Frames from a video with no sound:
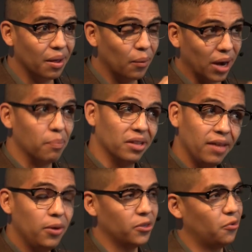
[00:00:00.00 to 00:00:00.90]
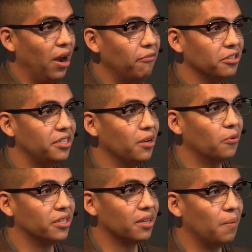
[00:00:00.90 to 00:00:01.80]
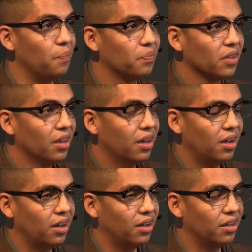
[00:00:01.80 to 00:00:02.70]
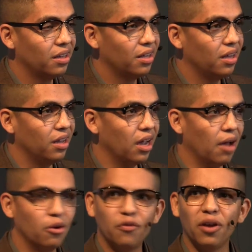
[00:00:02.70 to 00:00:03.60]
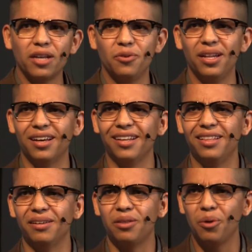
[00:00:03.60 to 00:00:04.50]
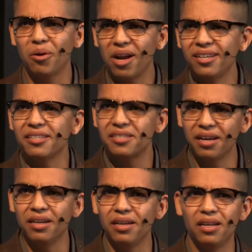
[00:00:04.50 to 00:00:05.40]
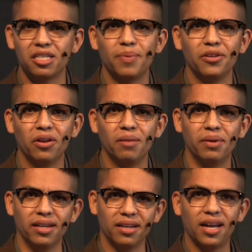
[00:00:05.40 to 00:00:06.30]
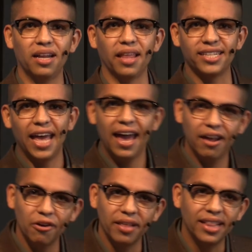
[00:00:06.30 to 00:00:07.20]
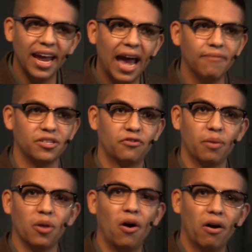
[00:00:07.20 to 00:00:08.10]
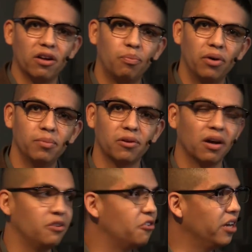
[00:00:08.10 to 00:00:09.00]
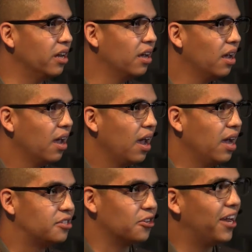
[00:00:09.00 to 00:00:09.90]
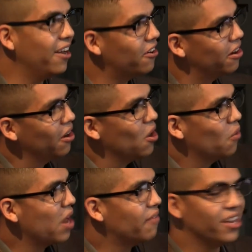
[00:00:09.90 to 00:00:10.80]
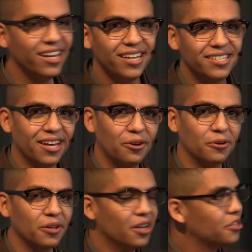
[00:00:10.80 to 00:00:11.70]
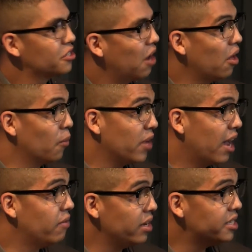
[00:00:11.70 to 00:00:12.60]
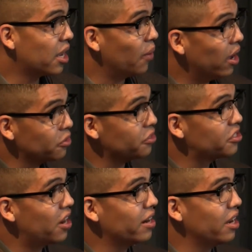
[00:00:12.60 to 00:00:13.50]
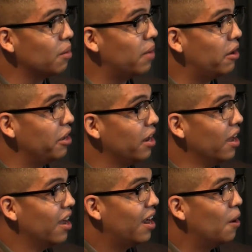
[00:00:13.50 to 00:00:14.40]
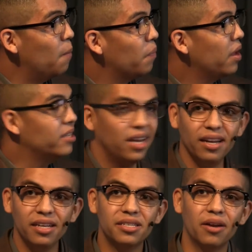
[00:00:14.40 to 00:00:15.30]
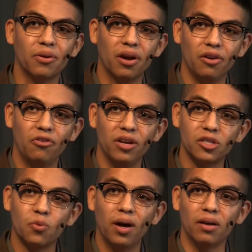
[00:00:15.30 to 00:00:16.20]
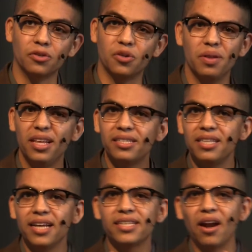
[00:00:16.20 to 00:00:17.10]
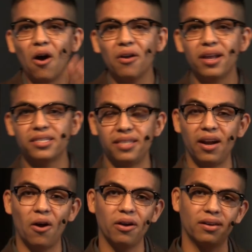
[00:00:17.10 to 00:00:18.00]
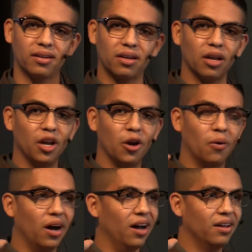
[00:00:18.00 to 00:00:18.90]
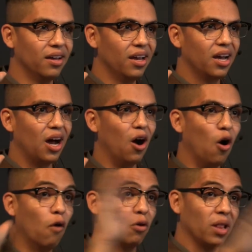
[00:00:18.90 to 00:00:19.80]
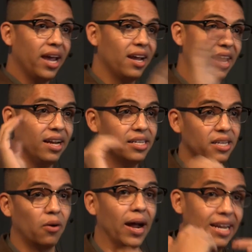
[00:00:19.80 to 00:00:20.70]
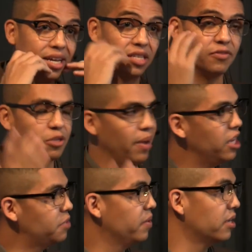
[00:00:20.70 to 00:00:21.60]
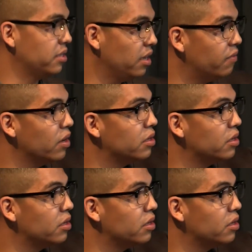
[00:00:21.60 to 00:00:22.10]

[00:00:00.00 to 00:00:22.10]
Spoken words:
what I believe he was referencing was, I don't know if you guys read the Rio Grande Sun in Española, but kind of like the header that they have is from the heart of Pueblo country. And so here we have a Genízaro scholar, and we have Genízaro elders talking about it as Genízaro country as well. So these things that aren't overlaying Genízaro ideas of space, because he